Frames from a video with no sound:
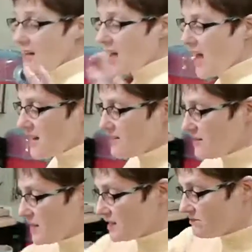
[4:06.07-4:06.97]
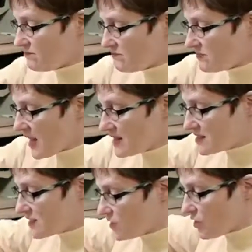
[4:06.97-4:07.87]
kind of a
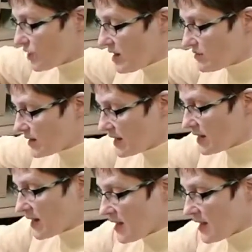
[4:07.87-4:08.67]
nice little gravy.